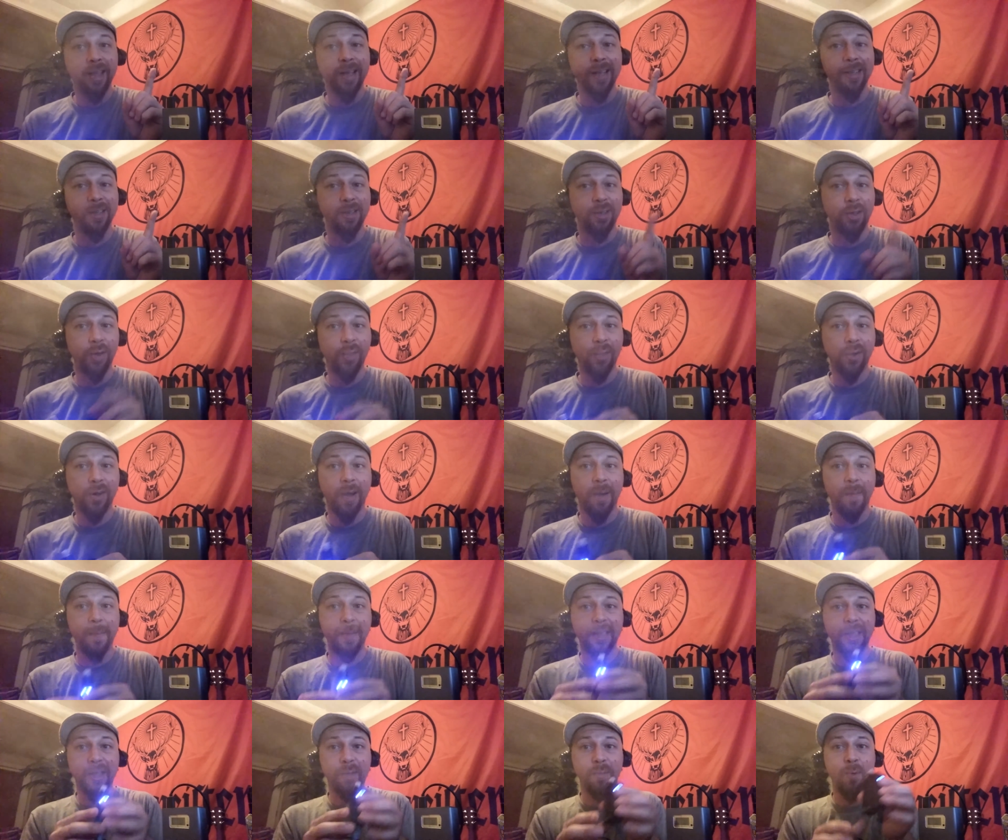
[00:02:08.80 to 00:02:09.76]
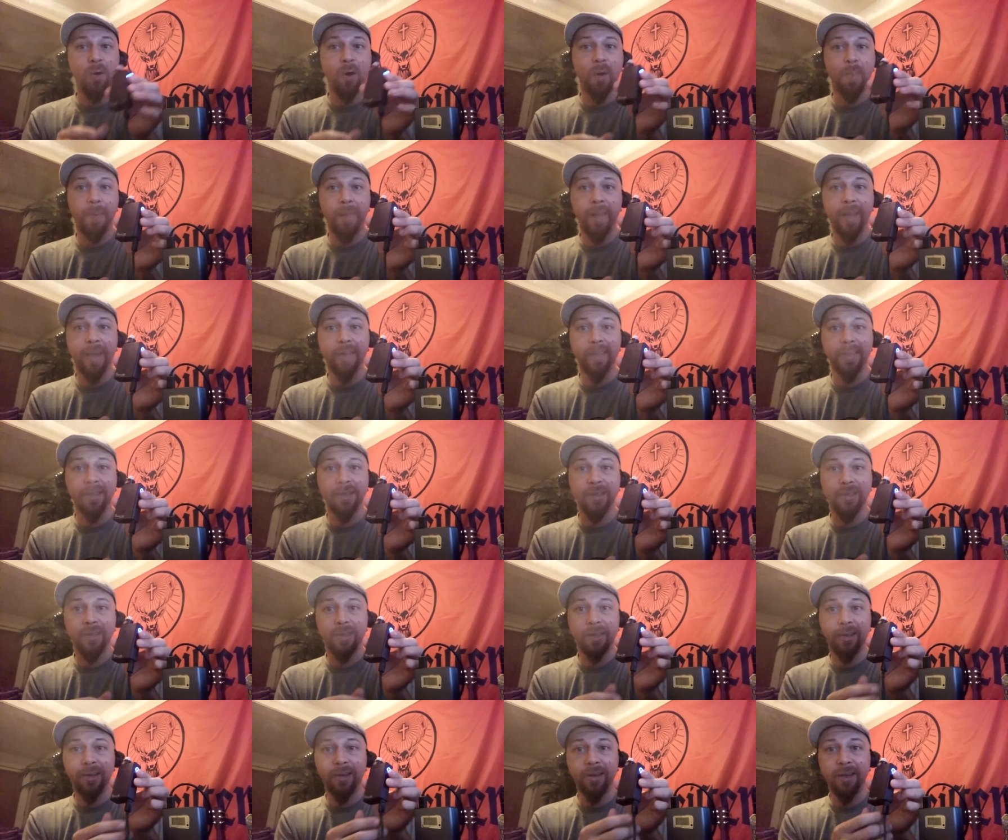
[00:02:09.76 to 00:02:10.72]
things do come in small
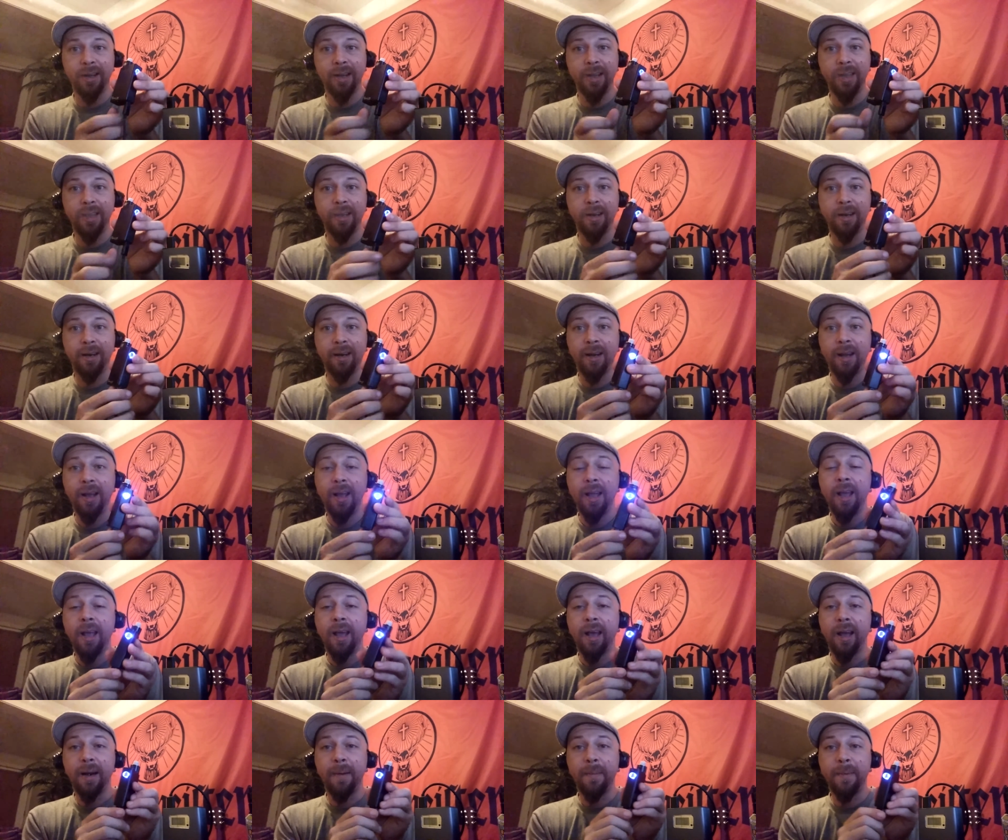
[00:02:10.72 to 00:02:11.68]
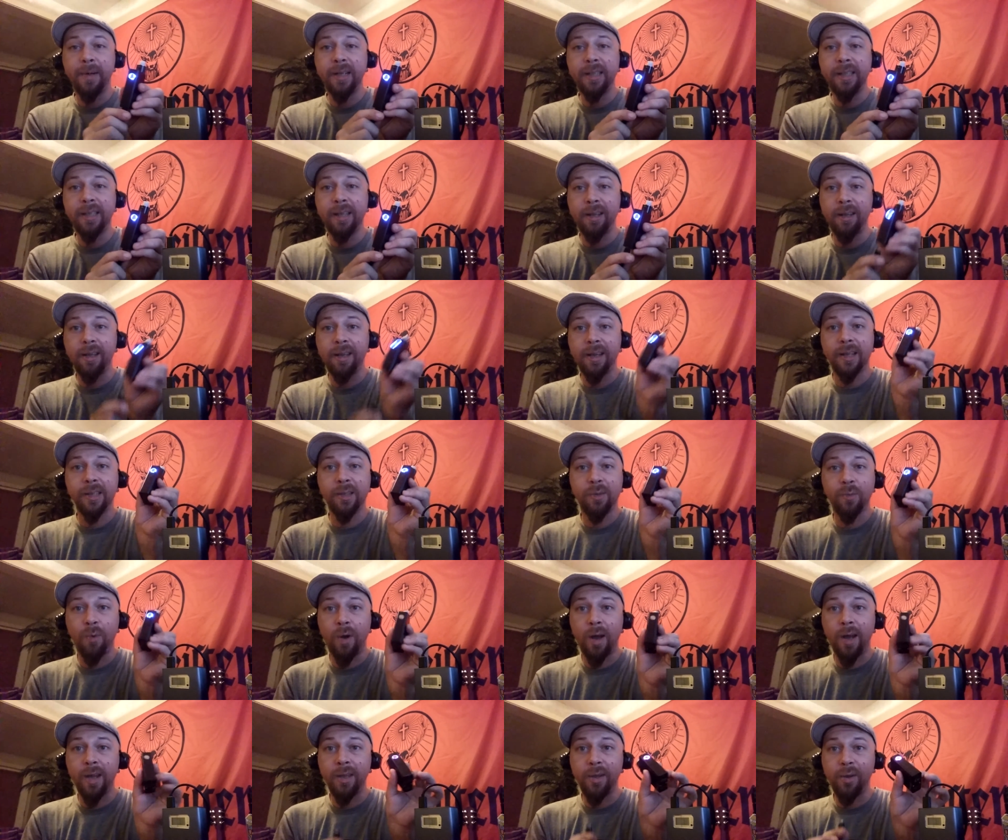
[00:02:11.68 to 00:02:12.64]
packages, alright? And I'm going to tell you guys
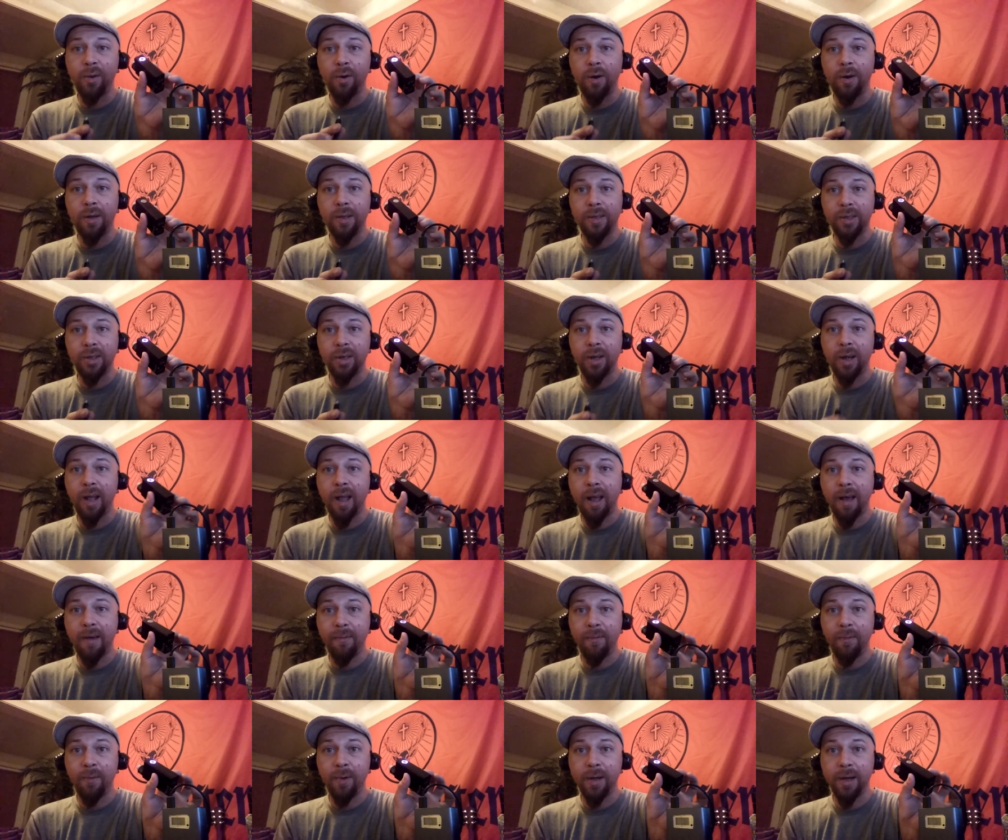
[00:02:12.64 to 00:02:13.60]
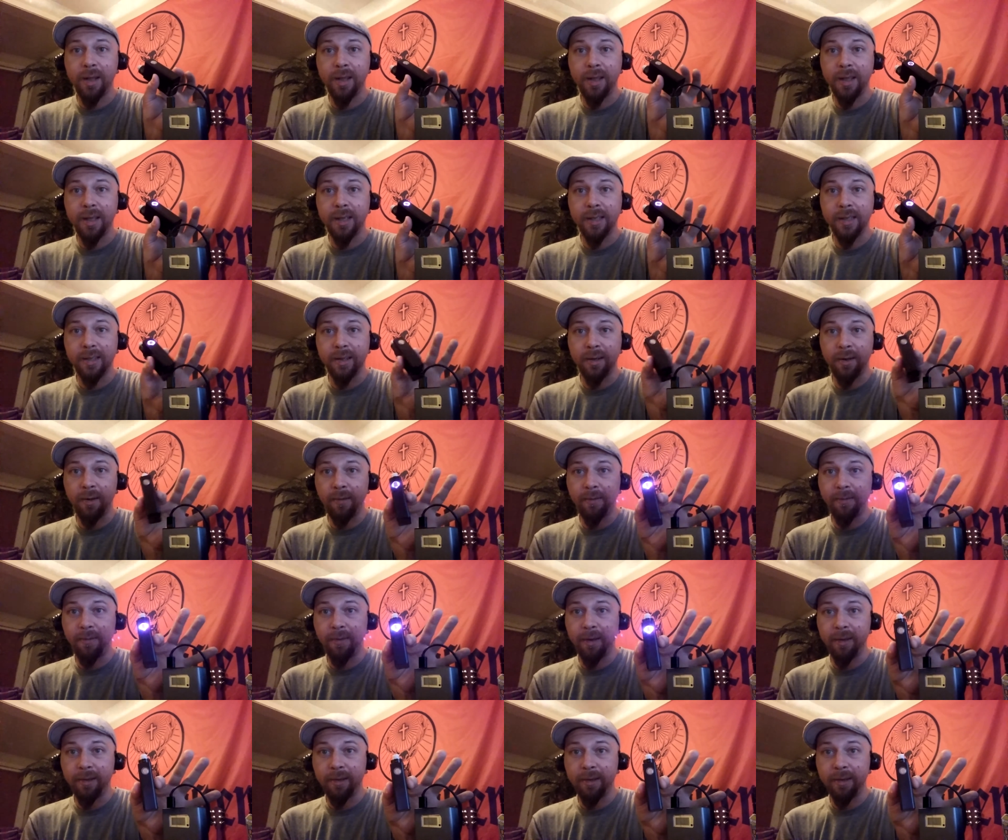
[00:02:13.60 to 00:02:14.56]
why you all should have one of these little
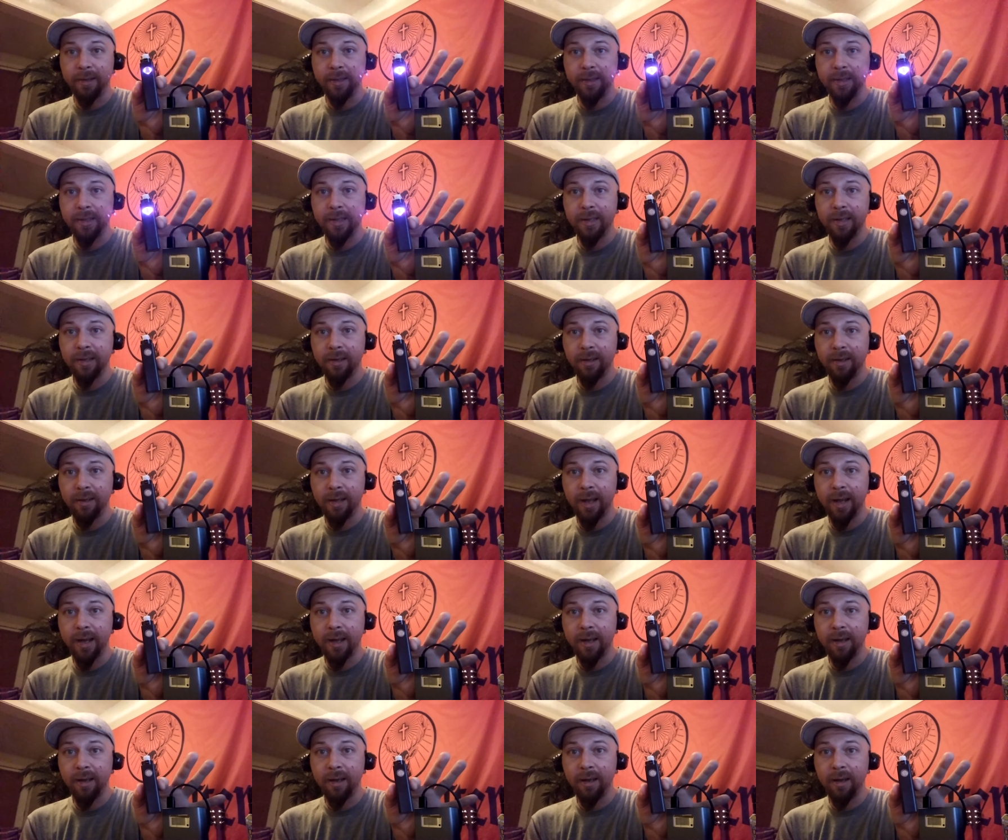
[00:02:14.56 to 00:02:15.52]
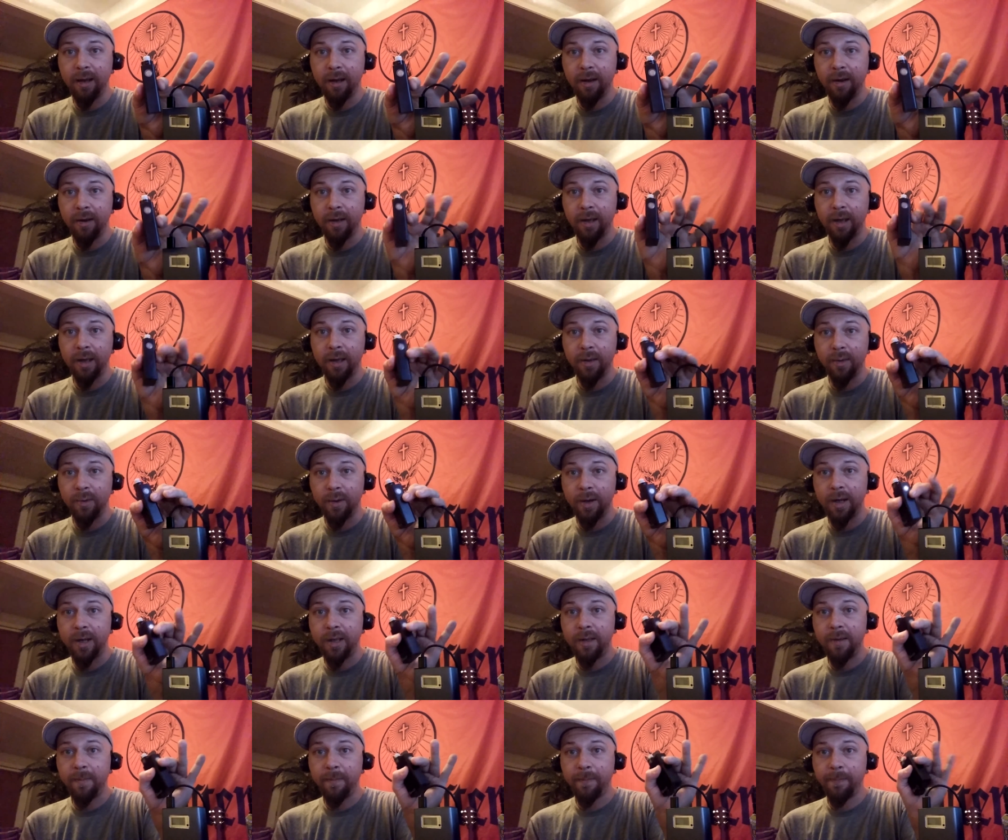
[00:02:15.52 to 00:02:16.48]
fuckers. Like, okay, you
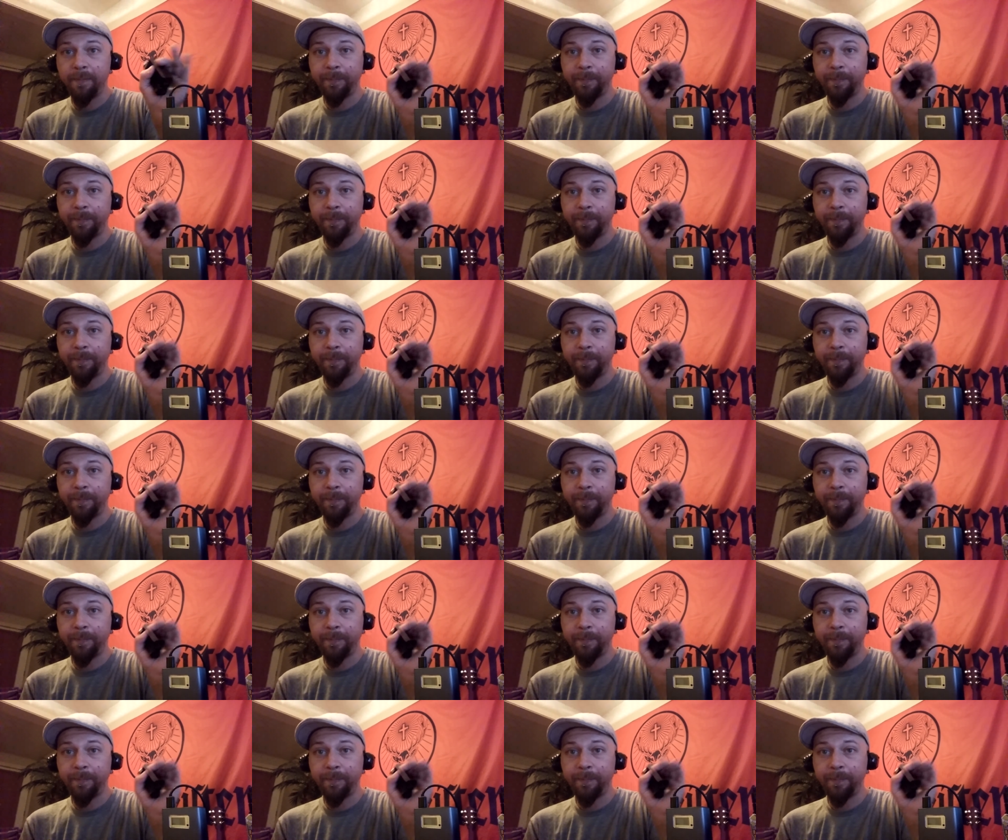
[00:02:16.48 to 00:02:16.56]
ready?